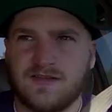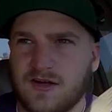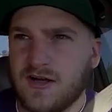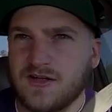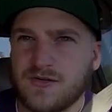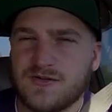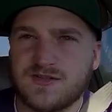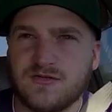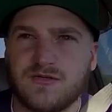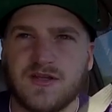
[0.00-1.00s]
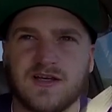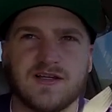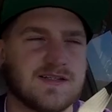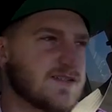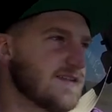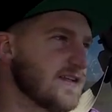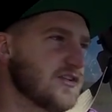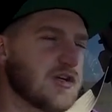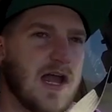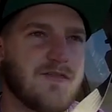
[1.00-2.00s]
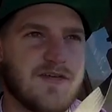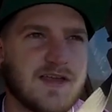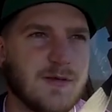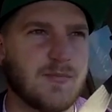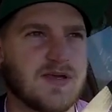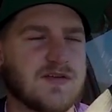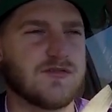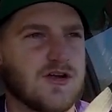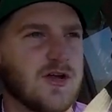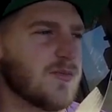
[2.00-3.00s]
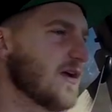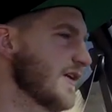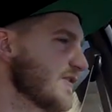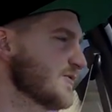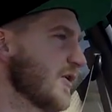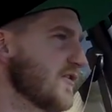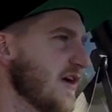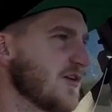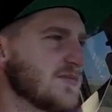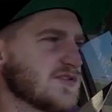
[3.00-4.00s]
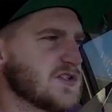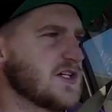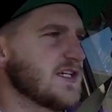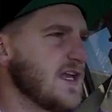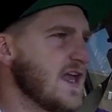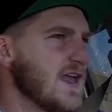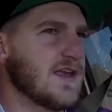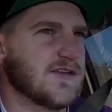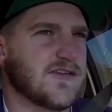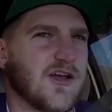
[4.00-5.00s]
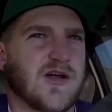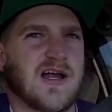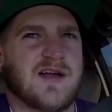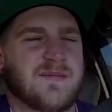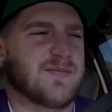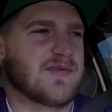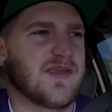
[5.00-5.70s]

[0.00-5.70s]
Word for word: they're not used to the city traffic being from a small town in Missouri so um,